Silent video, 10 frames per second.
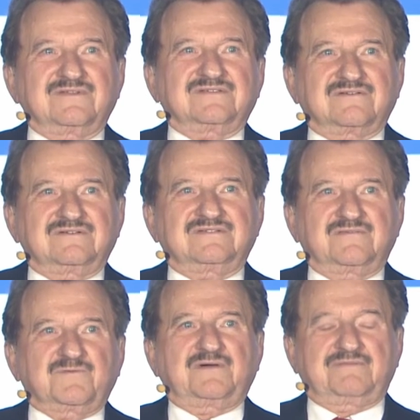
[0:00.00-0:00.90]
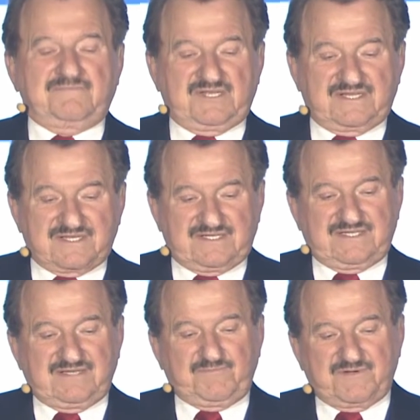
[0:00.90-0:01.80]
what is causing the problem and
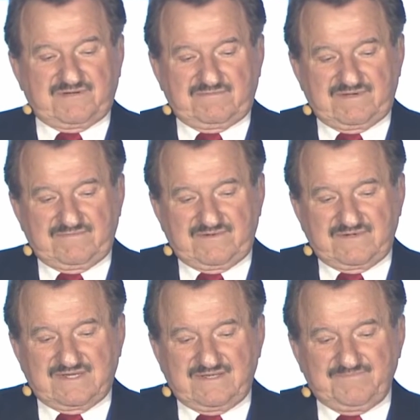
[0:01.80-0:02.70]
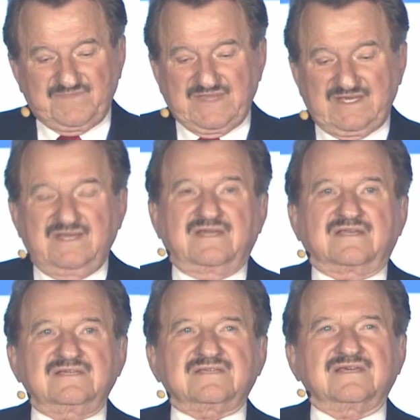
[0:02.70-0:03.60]
treat the problem, okay?
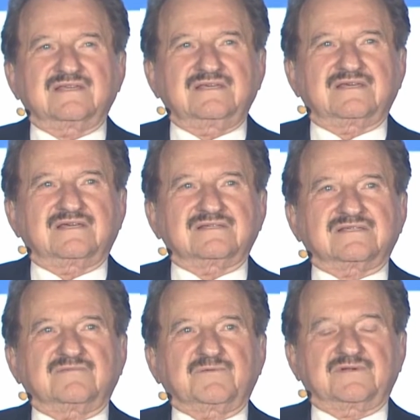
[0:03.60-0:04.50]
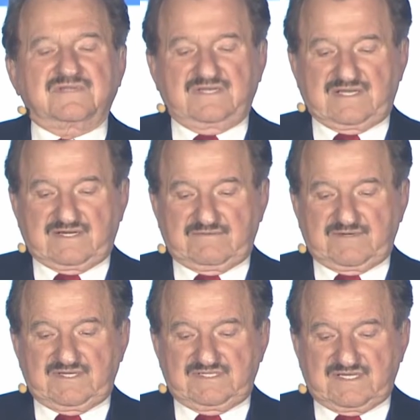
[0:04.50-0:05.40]
This idea is supported now
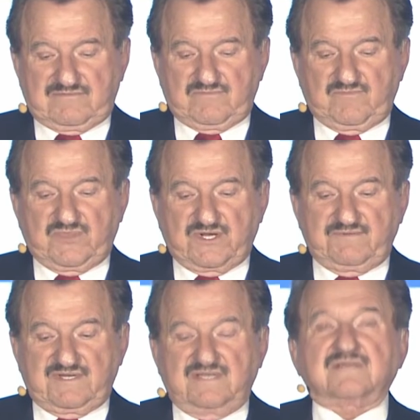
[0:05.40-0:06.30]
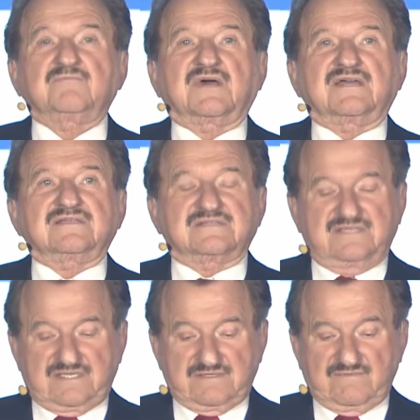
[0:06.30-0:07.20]
by some prominent
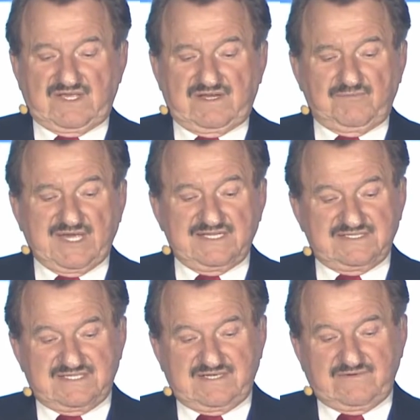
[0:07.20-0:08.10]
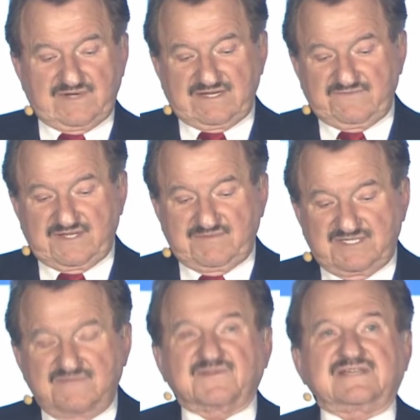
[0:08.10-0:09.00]
minds in medicine. One of them
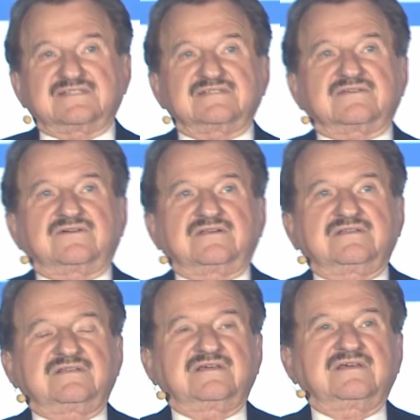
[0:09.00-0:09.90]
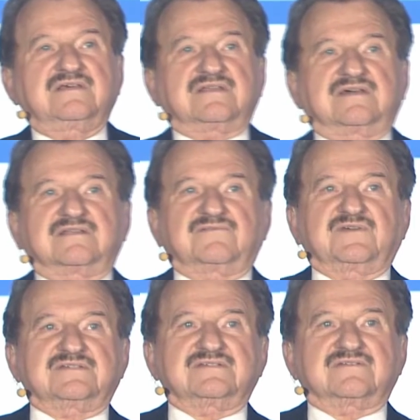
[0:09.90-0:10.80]
is Francis Collins. Doctor
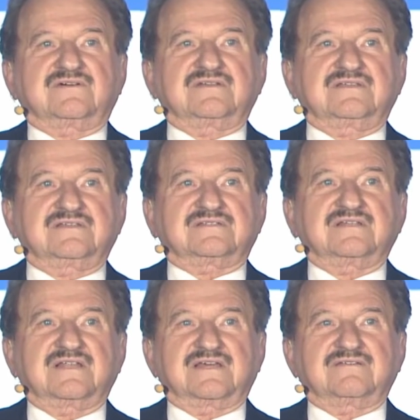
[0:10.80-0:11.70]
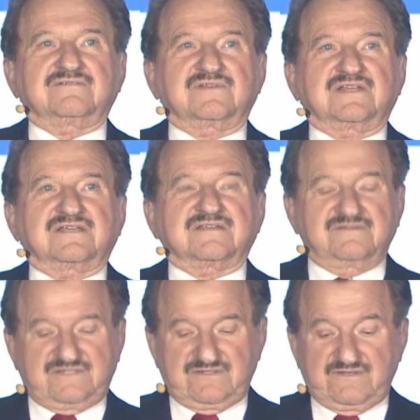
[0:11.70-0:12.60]
Francis Collins is the director of the
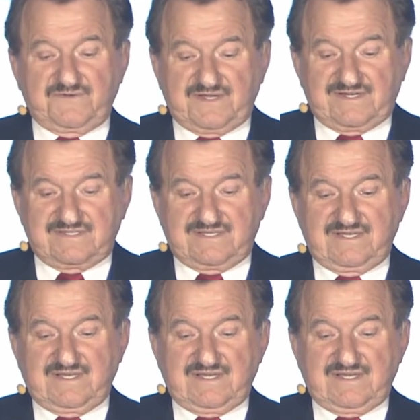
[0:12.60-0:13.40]
National Institute of Health.